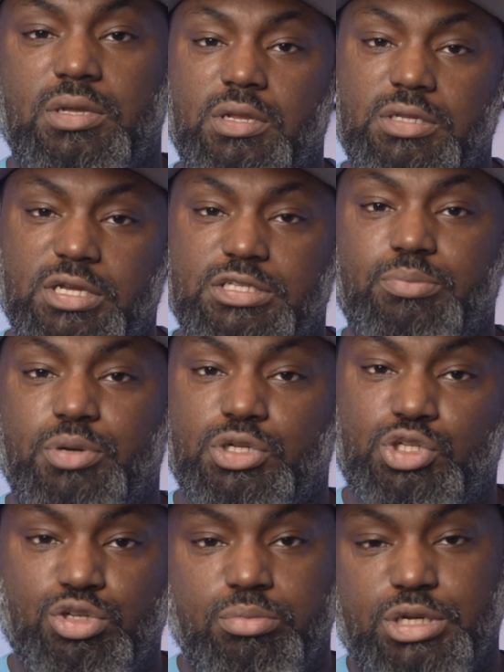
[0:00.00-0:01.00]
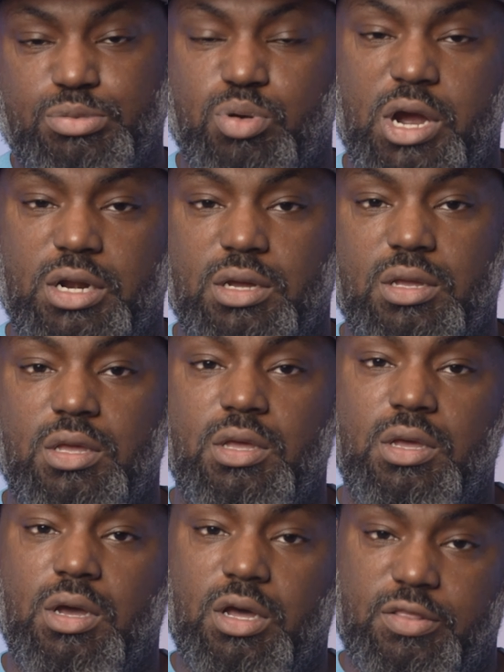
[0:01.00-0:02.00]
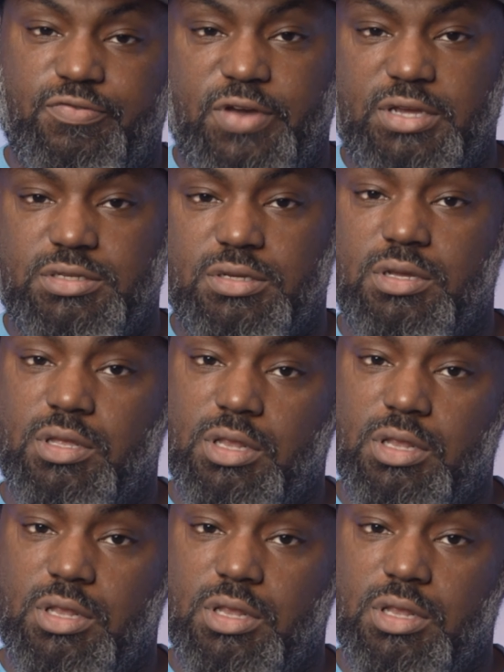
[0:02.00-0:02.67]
doesn't put too much product on the face.